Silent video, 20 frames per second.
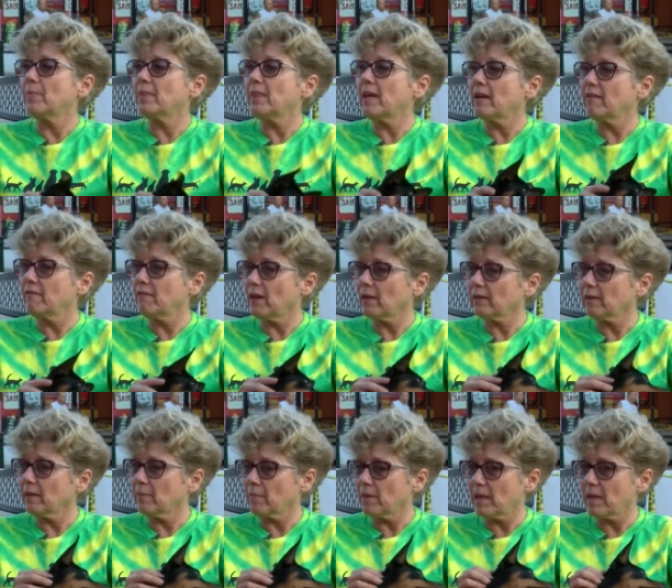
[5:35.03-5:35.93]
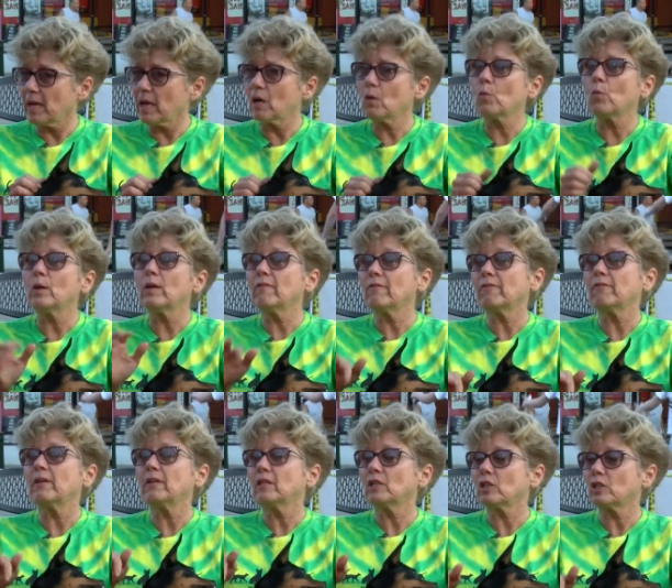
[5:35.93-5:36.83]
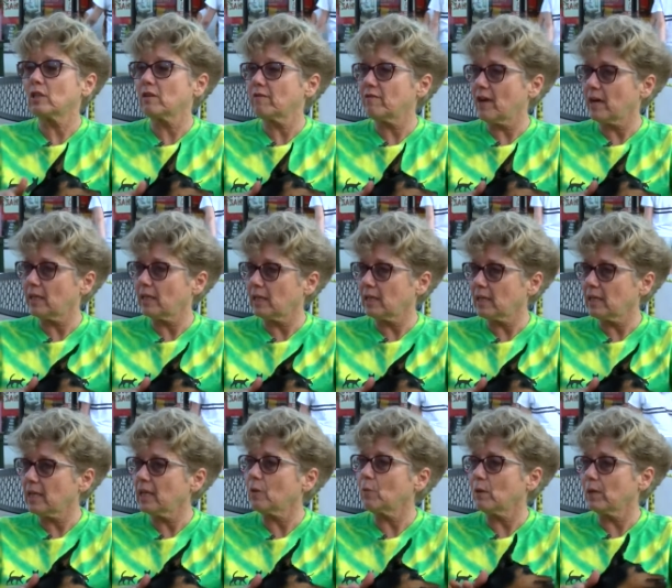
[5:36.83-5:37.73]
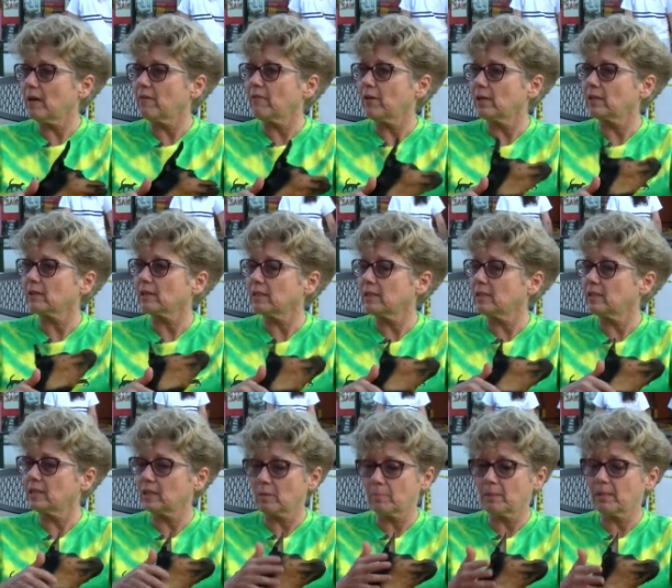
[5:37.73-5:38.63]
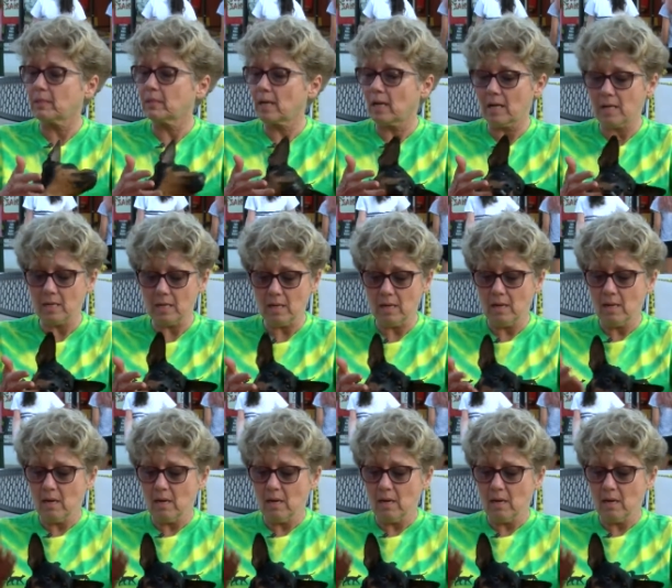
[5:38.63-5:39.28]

They vet them there. We finish the vetting here, whatever else needs to be done.